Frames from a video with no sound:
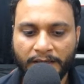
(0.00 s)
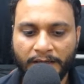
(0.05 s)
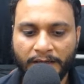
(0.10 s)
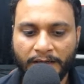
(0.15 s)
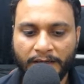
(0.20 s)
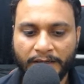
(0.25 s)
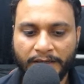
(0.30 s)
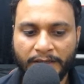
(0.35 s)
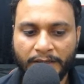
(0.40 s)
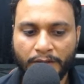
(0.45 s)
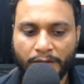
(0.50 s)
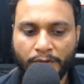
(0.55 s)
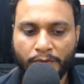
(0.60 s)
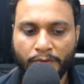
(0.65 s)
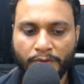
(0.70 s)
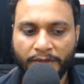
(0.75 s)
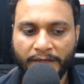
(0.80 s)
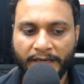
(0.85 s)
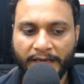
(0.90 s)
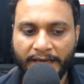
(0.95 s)

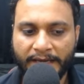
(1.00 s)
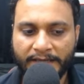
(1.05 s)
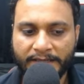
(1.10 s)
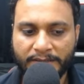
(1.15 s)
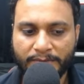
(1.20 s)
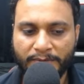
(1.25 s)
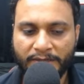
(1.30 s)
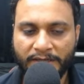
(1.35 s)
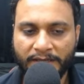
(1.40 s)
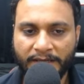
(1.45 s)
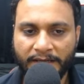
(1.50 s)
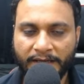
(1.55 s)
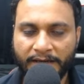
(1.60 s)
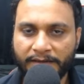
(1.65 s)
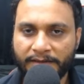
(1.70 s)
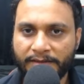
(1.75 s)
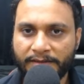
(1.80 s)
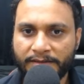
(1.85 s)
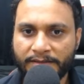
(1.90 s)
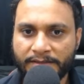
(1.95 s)
include as many
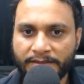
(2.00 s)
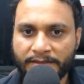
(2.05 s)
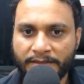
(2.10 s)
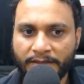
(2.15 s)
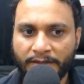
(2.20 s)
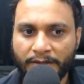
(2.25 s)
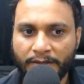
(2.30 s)
characters